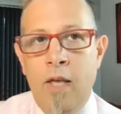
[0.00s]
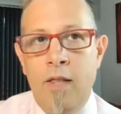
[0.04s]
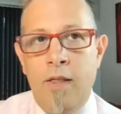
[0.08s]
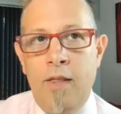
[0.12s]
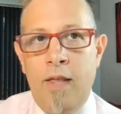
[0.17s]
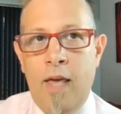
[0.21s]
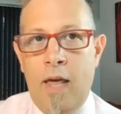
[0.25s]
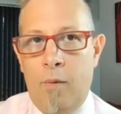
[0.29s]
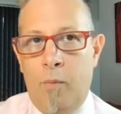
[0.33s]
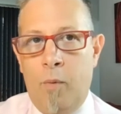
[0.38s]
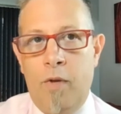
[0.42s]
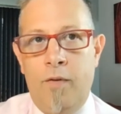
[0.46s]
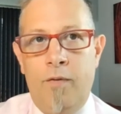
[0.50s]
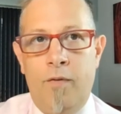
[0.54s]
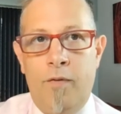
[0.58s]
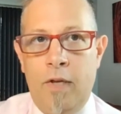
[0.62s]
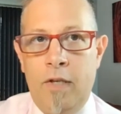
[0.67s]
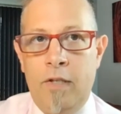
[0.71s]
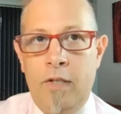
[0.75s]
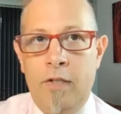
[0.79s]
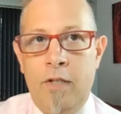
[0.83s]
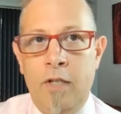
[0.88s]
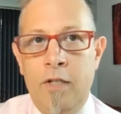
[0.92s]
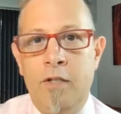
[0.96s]
that we've
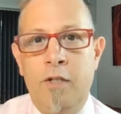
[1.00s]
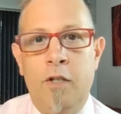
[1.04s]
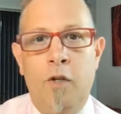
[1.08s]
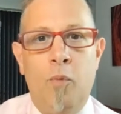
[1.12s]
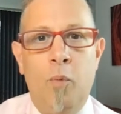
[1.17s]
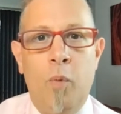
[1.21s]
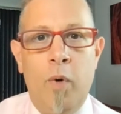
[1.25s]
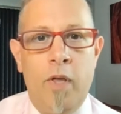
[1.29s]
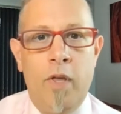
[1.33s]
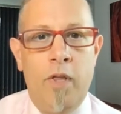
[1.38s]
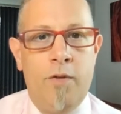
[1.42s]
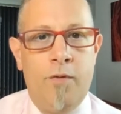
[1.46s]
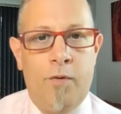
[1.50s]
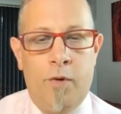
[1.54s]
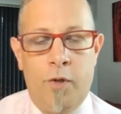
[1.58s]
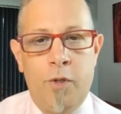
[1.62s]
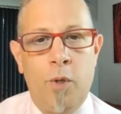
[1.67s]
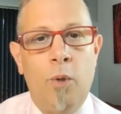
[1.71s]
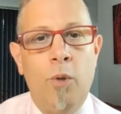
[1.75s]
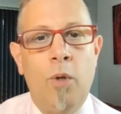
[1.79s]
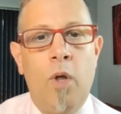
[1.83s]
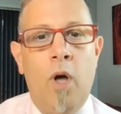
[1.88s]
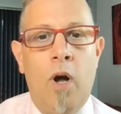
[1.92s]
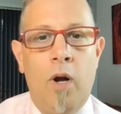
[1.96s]
existed with for
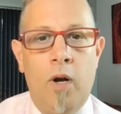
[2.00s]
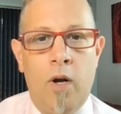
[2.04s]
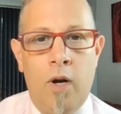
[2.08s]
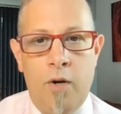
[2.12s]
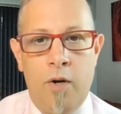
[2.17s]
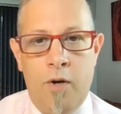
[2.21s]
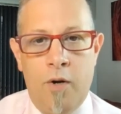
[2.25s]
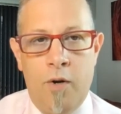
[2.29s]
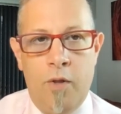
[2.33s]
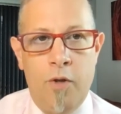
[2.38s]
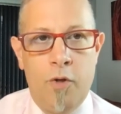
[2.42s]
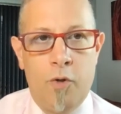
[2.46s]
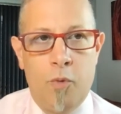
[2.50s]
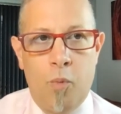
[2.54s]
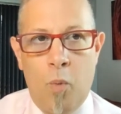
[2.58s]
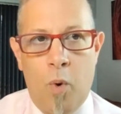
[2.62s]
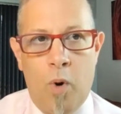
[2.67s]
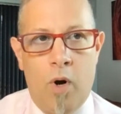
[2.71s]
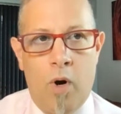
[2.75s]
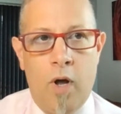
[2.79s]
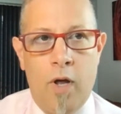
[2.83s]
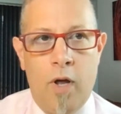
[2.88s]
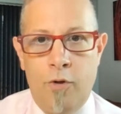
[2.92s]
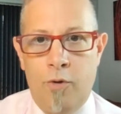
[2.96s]
so long under this
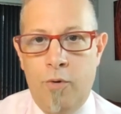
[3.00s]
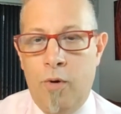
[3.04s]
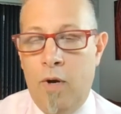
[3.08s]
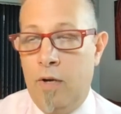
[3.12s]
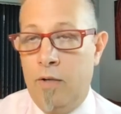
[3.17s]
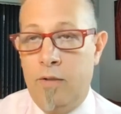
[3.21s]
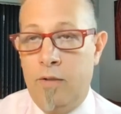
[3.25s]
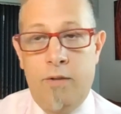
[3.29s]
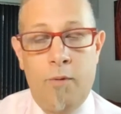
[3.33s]
war on drugs.